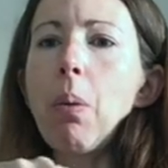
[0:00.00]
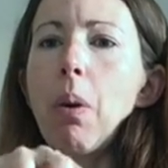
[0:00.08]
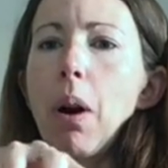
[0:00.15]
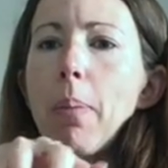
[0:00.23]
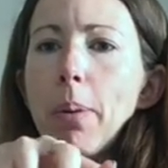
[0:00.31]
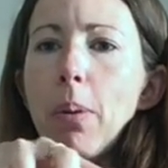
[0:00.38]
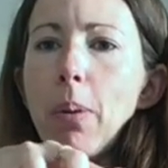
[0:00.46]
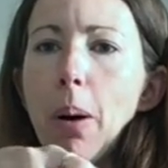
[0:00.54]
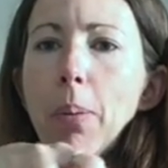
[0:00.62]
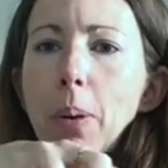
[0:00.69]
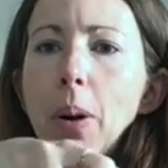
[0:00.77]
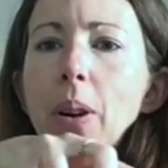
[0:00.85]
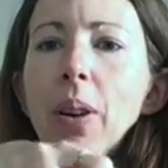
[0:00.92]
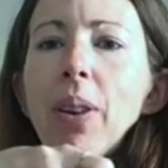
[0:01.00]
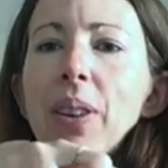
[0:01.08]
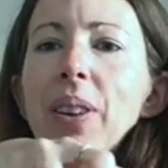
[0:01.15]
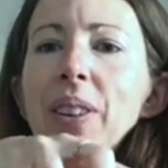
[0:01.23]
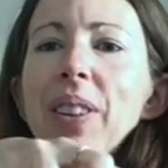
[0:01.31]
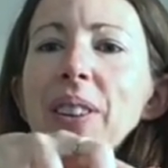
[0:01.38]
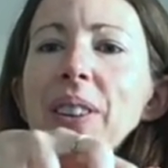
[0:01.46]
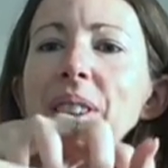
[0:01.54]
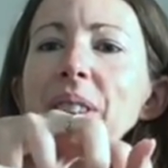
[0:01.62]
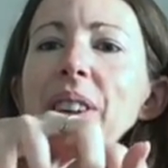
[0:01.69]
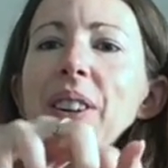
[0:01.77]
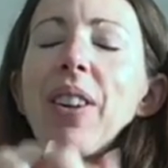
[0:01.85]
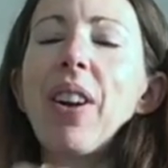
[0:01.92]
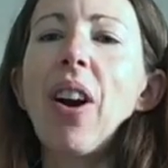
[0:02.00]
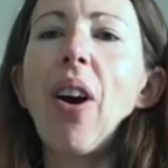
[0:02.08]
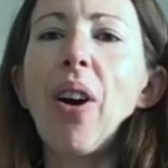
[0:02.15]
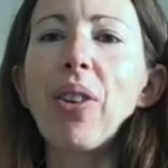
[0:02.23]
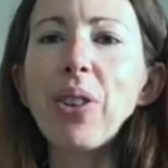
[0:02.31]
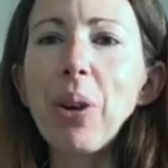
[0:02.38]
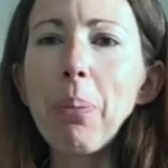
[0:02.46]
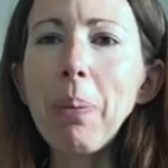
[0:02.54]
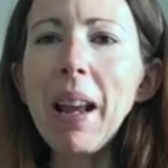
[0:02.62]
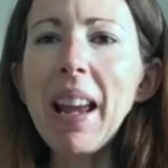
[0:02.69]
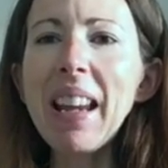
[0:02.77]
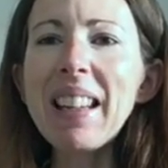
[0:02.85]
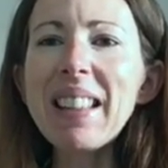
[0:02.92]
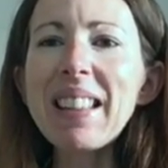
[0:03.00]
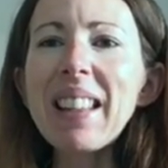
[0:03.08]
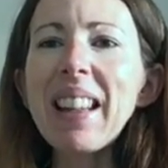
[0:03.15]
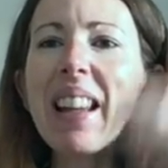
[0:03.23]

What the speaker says: wobble wobble on your plate.